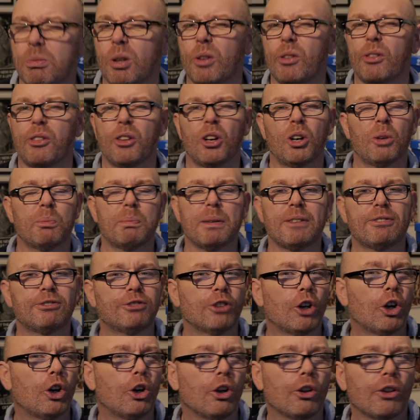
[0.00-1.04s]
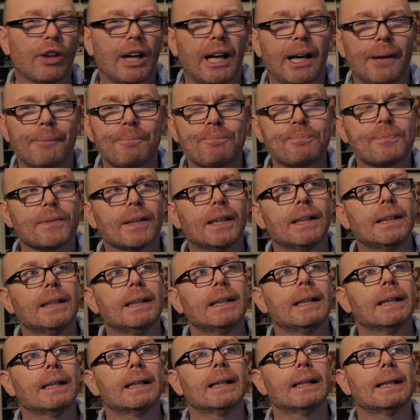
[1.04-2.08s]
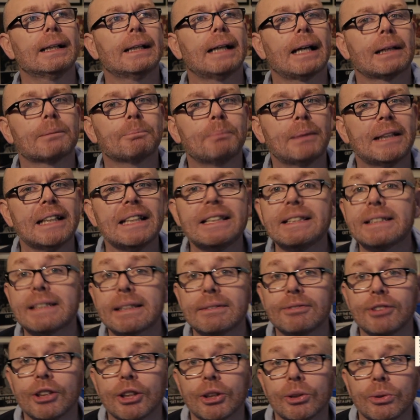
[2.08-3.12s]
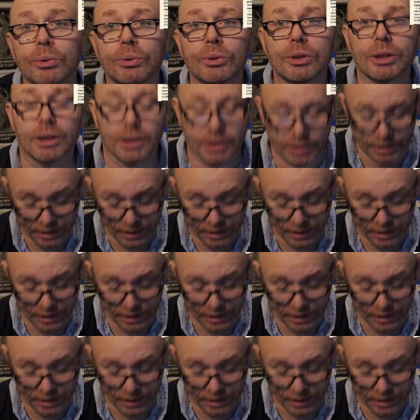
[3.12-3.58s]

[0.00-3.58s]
month or before that, I'd been interviewed